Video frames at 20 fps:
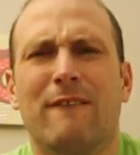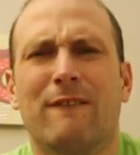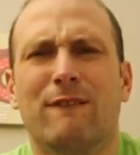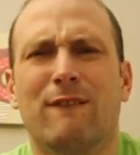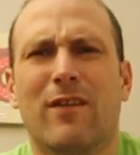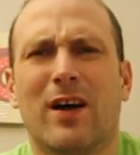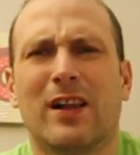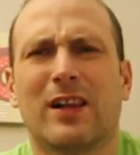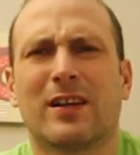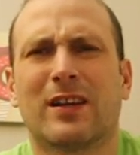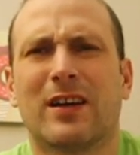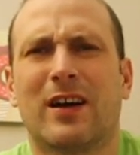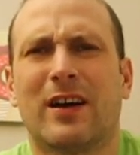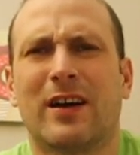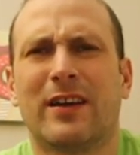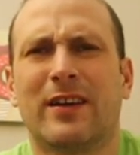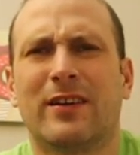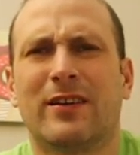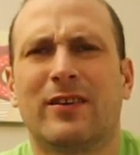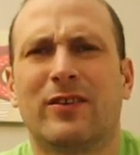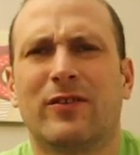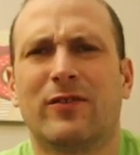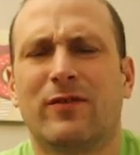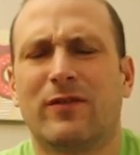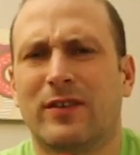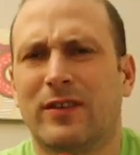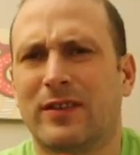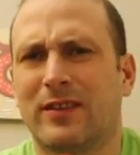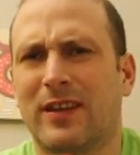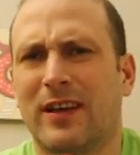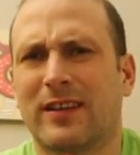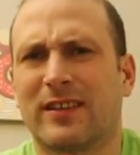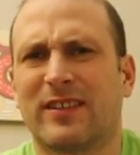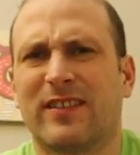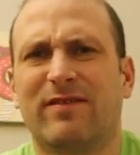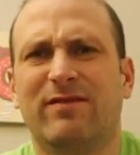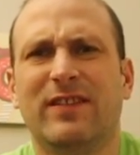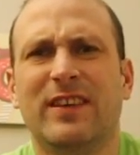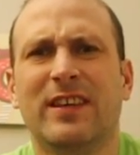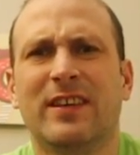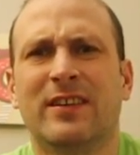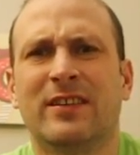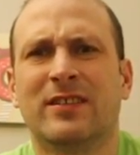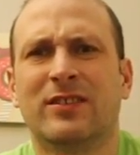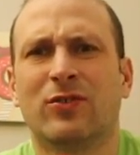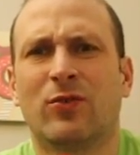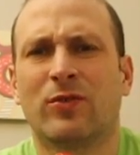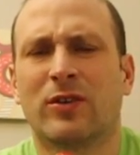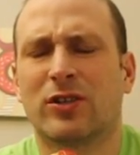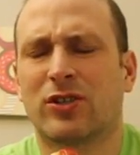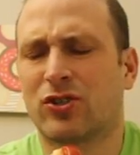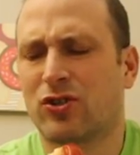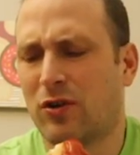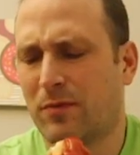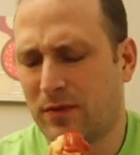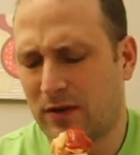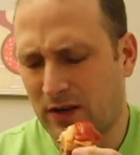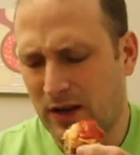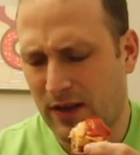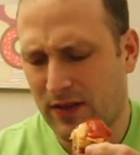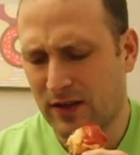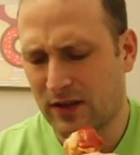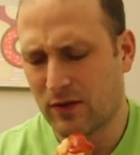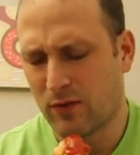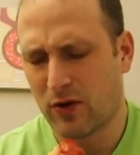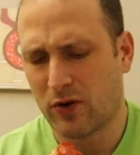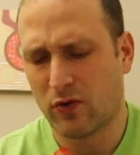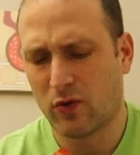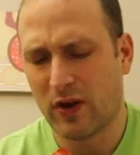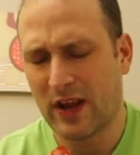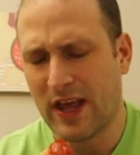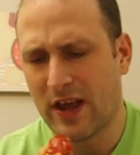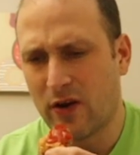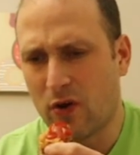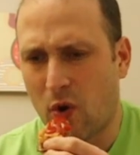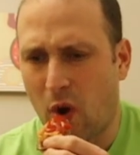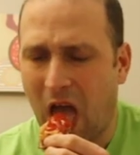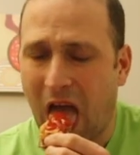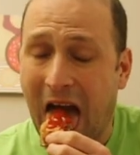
Valkyrie, like the vegan donut shop, and I think they were in Orlando.